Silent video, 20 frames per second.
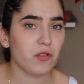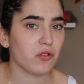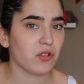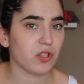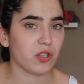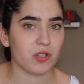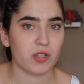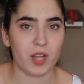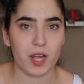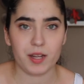You
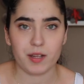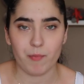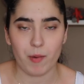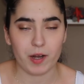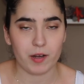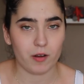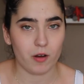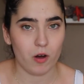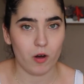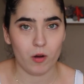just take
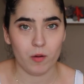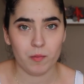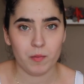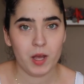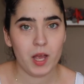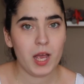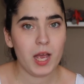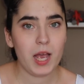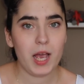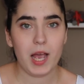them home
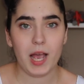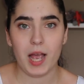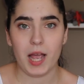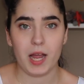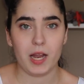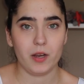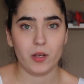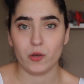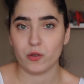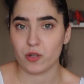
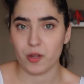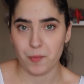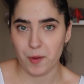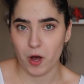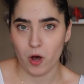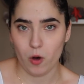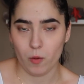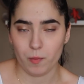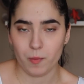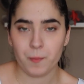and use them at
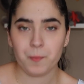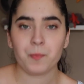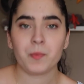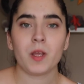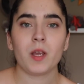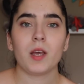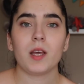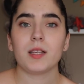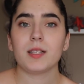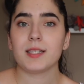home.
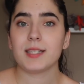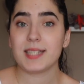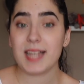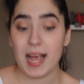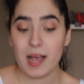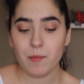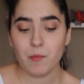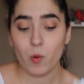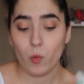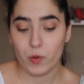
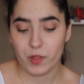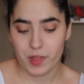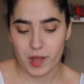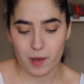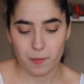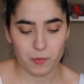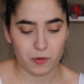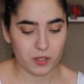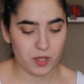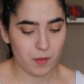Same with
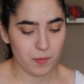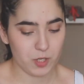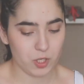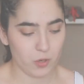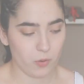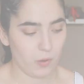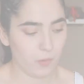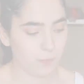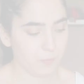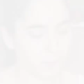diapers. Let me
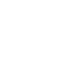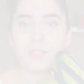show you.